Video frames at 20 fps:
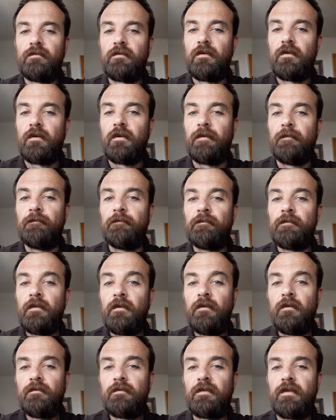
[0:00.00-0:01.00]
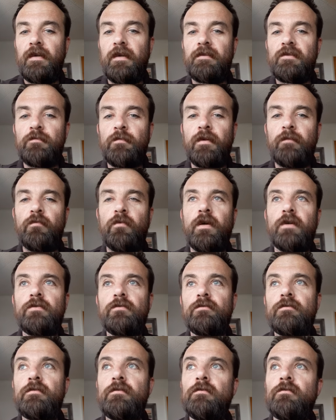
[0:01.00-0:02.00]
Um, today it's my pleasure
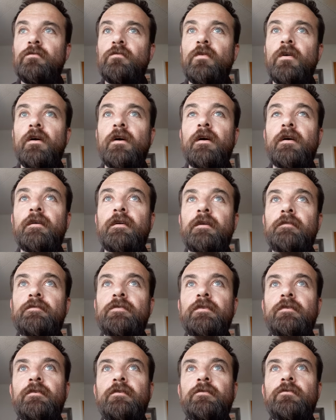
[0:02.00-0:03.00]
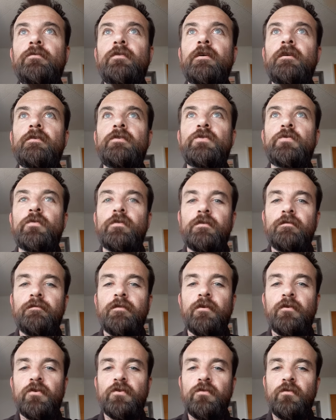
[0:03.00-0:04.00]
to uh, give to you a short
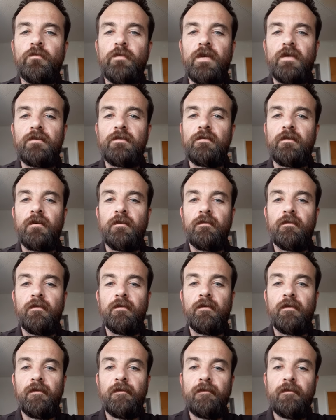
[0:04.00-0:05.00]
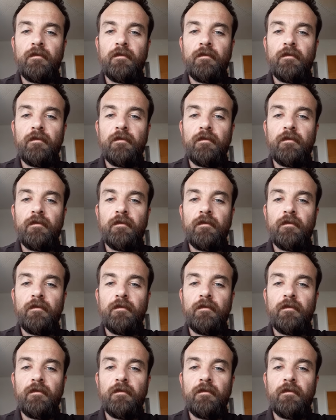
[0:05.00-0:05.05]
devotional based on uh,